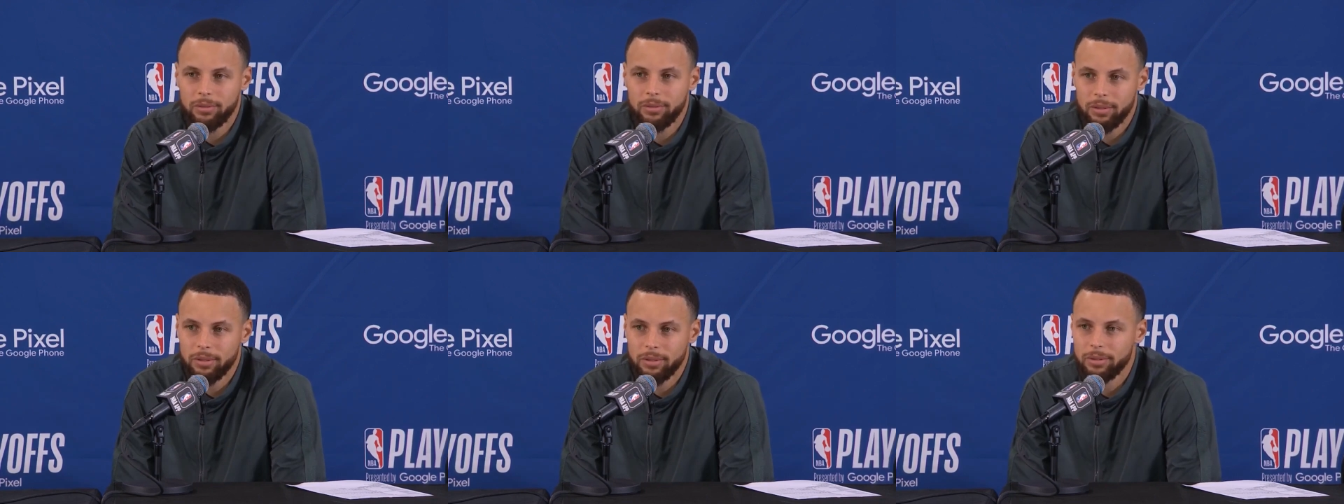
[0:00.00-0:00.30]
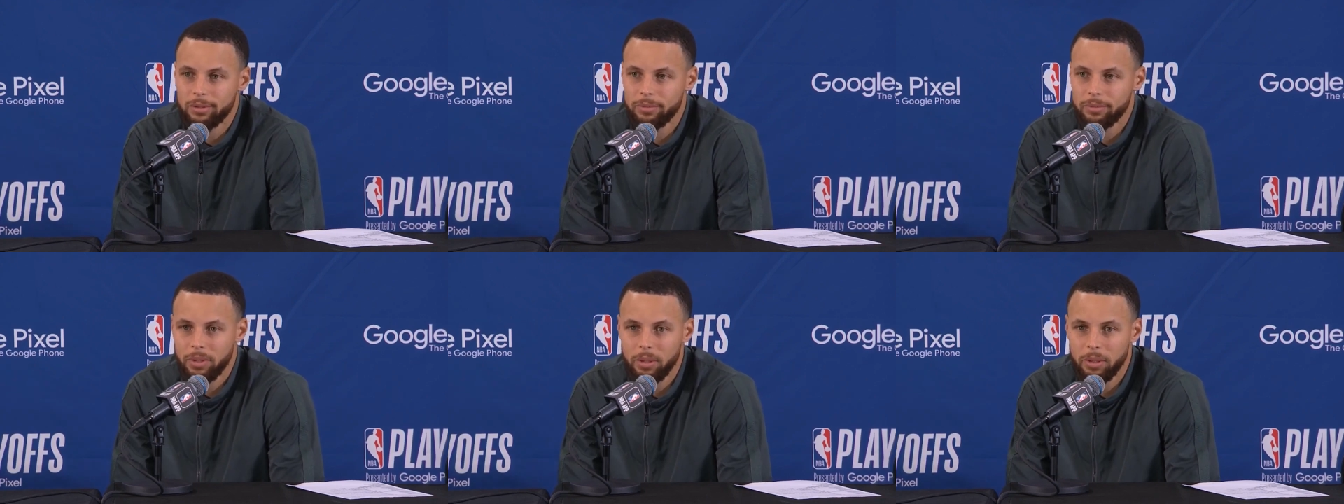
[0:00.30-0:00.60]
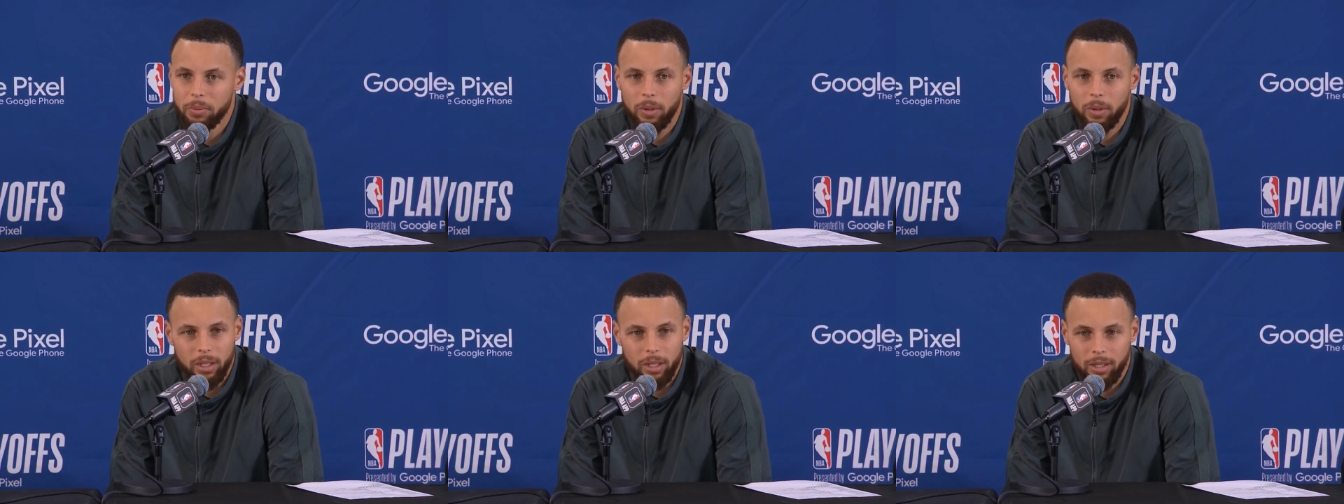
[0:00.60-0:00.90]
to be a
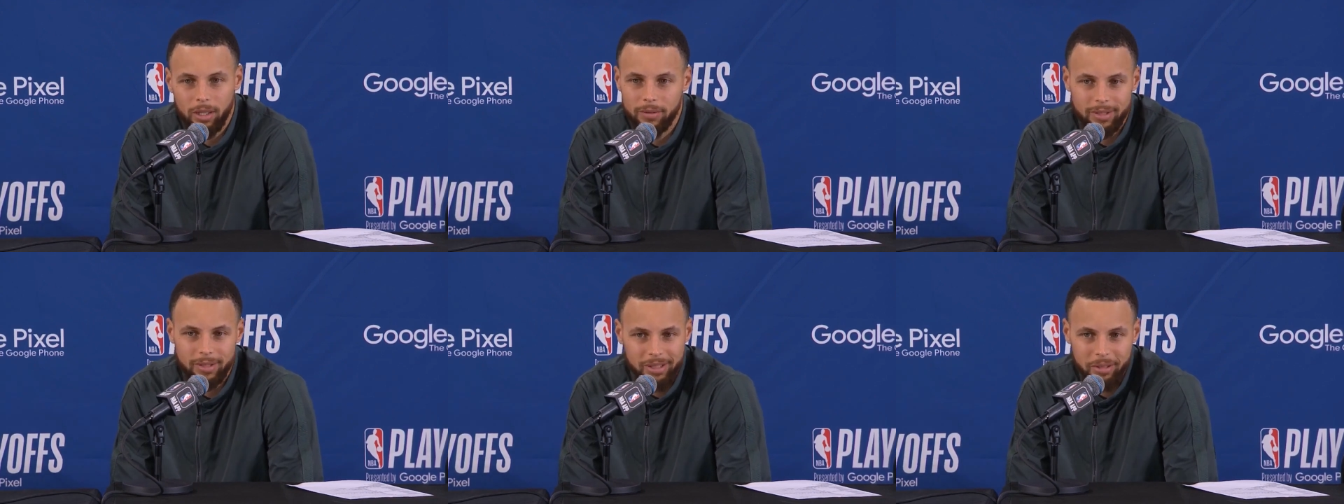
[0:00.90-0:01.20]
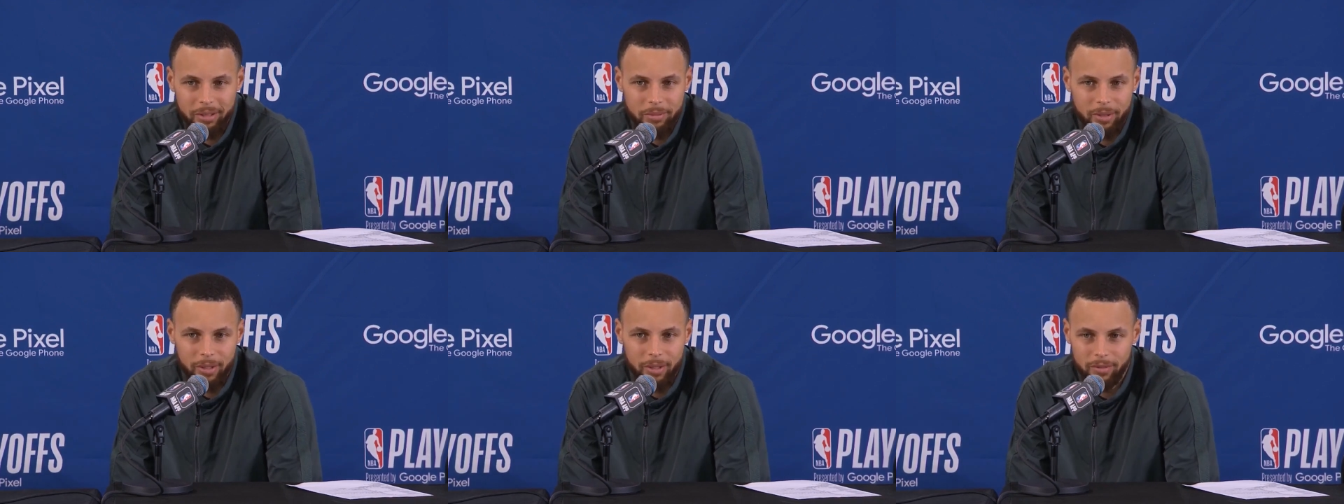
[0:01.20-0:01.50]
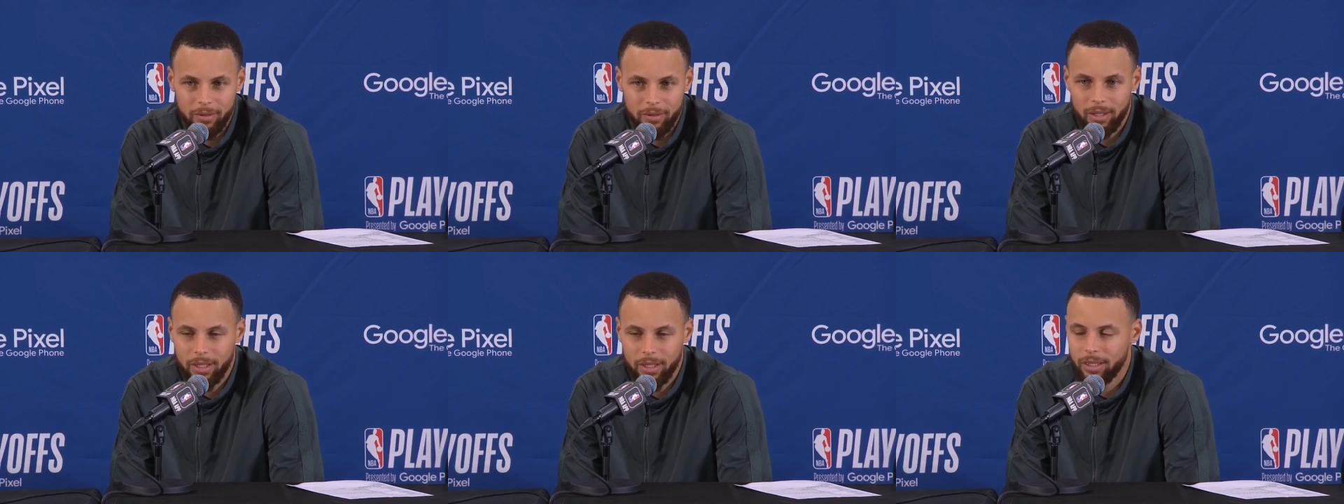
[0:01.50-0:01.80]
playoff team
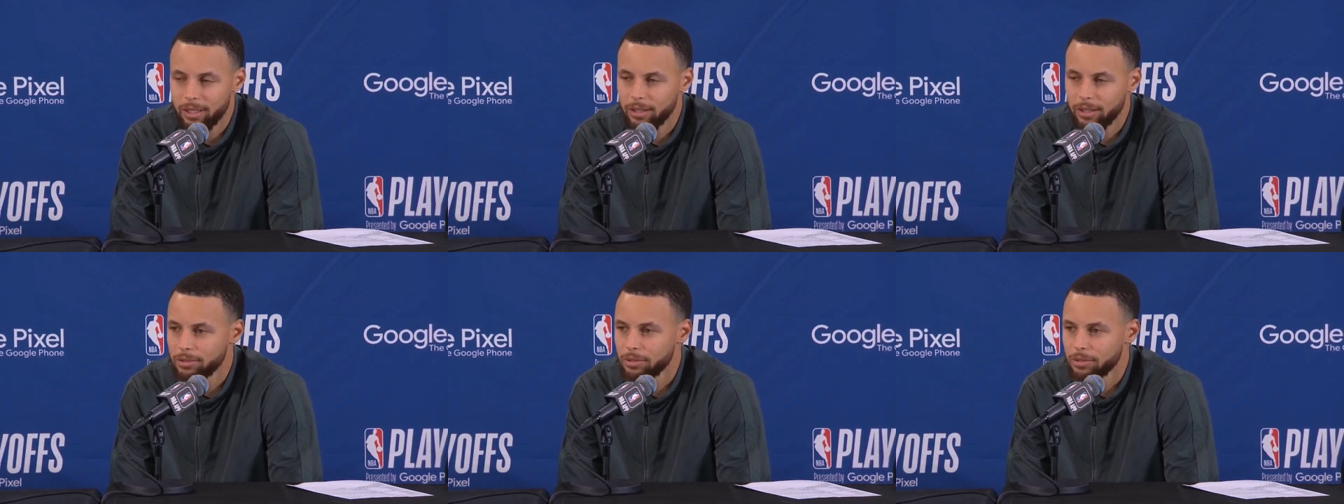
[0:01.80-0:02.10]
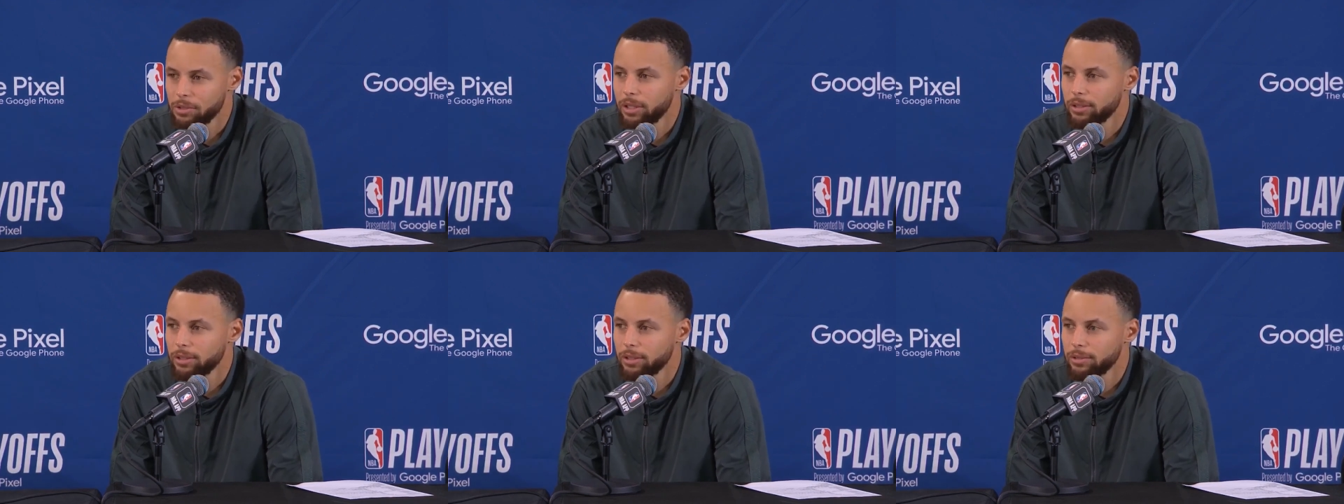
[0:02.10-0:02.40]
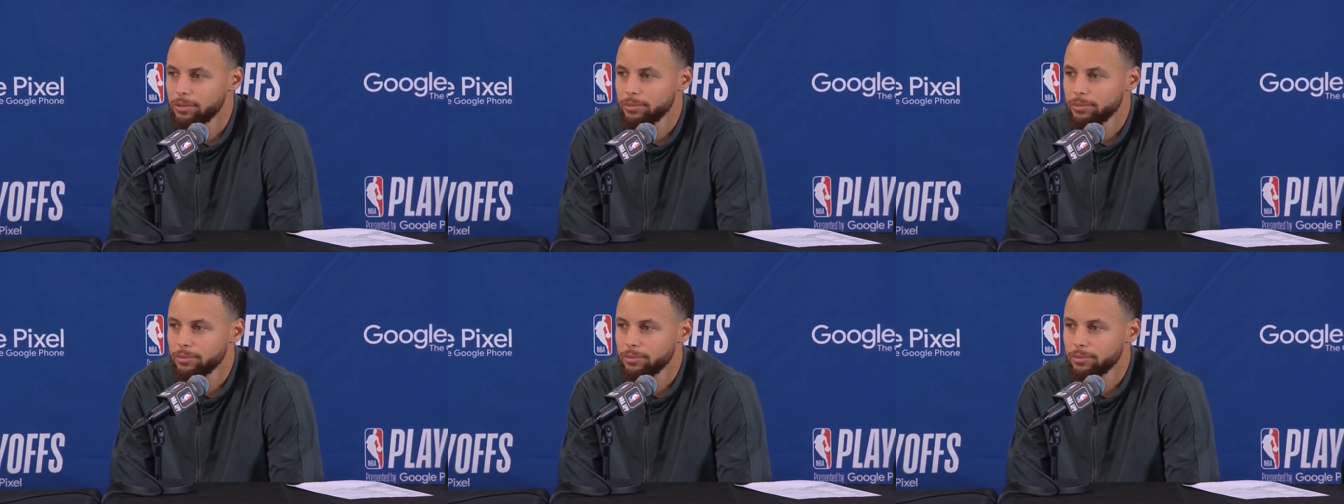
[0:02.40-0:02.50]
after that long drought.